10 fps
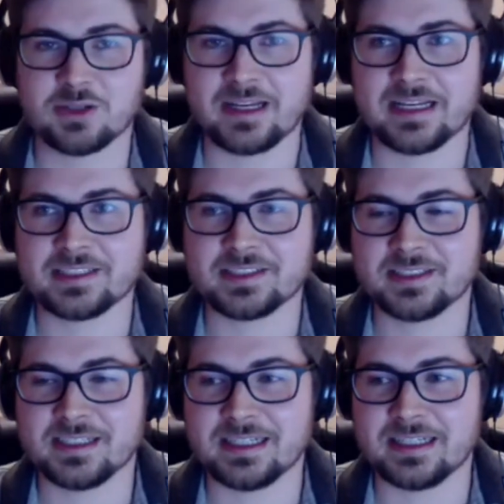I guess
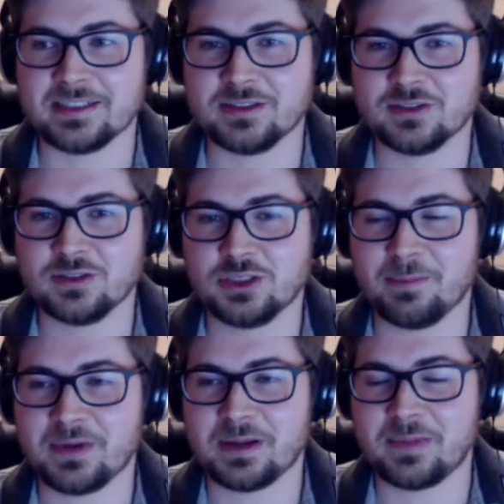
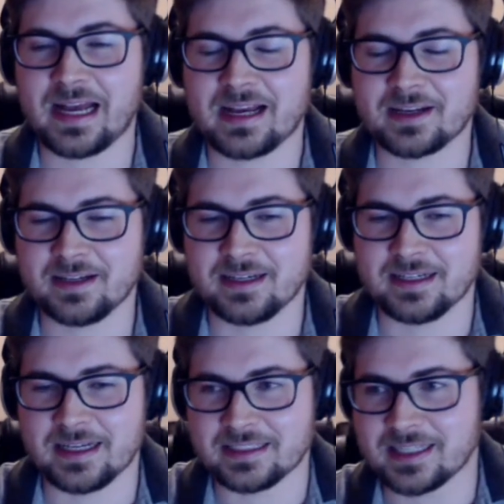jumping back
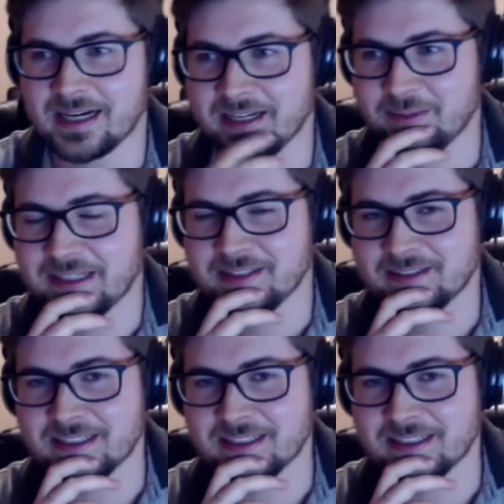a tiny bit,